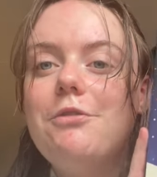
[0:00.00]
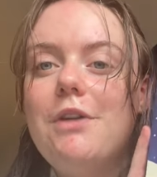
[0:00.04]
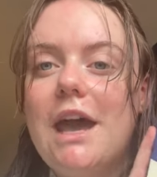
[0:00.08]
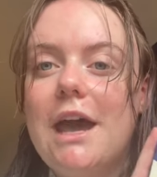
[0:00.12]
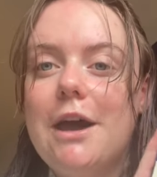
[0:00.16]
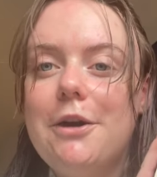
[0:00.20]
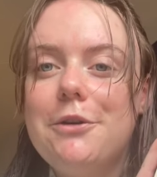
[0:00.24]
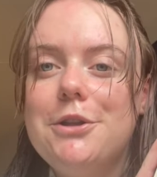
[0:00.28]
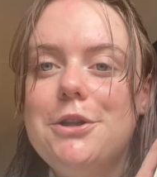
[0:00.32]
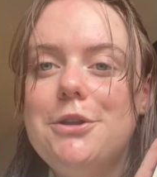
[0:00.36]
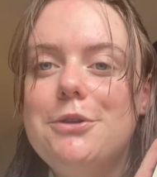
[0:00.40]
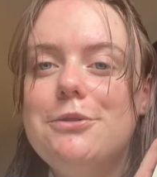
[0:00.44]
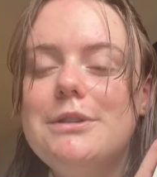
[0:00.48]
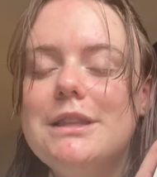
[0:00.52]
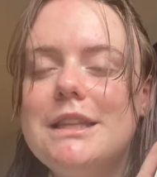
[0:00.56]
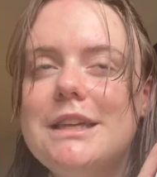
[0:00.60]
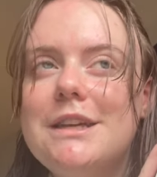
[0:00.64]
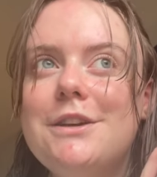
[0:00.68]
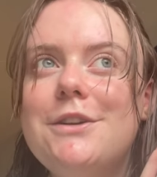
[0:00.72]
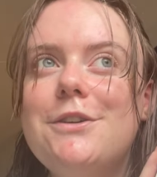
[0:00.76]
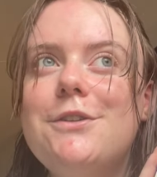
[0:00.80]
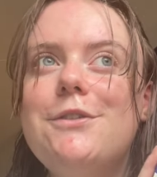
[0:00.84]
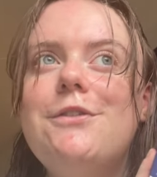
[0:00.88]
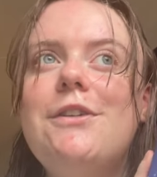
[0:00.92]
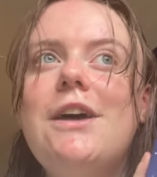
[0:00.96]
How Do You
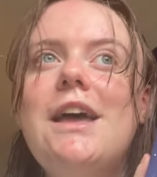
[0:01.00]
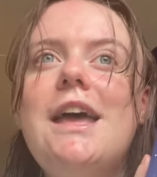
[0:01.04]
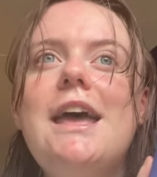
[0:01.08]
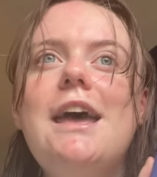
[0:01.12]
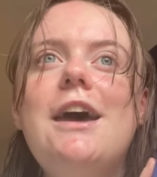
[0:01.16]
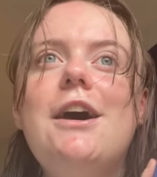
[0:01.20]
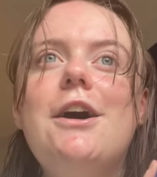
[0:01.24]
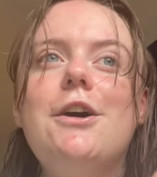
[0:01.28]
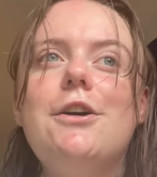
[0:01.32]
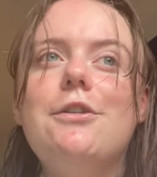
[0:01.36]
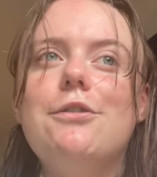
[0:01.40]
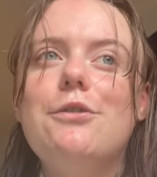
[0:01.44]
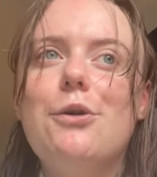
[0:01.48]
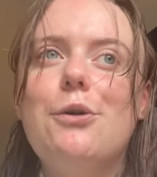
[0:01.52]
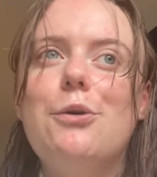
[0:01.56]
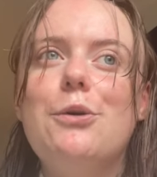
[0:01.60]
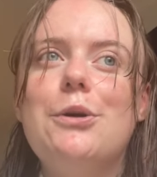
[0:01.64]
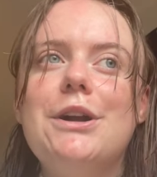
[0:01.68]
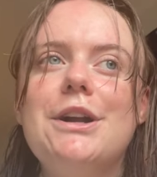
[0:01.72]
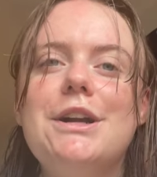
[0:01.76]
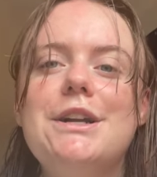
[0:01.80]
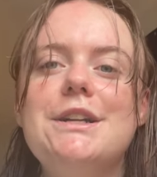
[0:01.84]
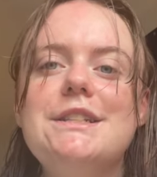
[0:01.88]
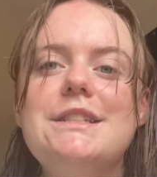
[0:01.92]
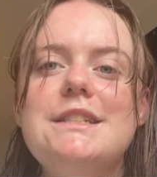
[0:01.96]
Live, of
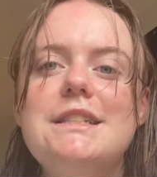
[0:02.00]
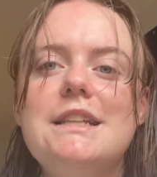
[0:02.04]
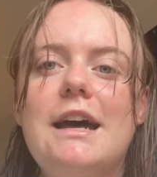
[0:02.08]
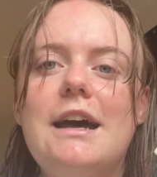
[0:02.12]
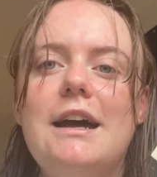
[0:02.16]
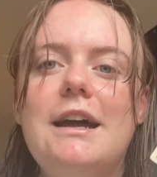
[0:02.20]
course.